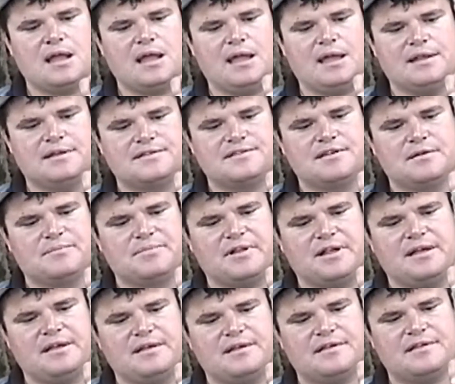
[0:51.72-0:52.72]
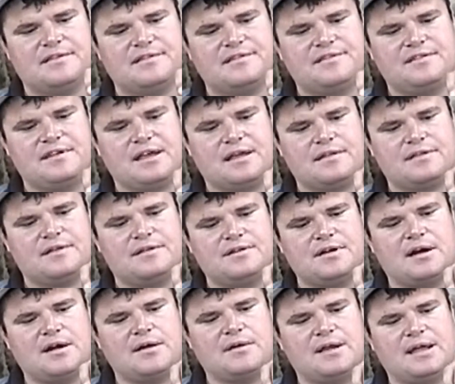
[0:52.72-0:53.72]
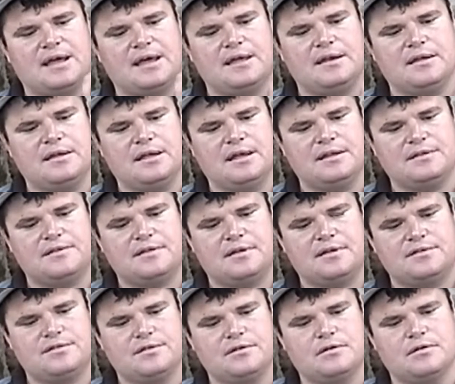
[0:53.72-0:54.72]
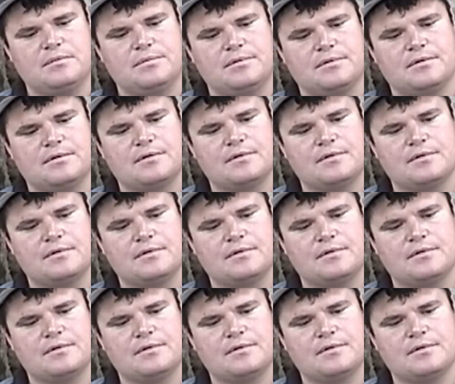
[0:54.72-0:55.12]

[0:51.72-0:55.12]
and simply stick the darter head into the tube,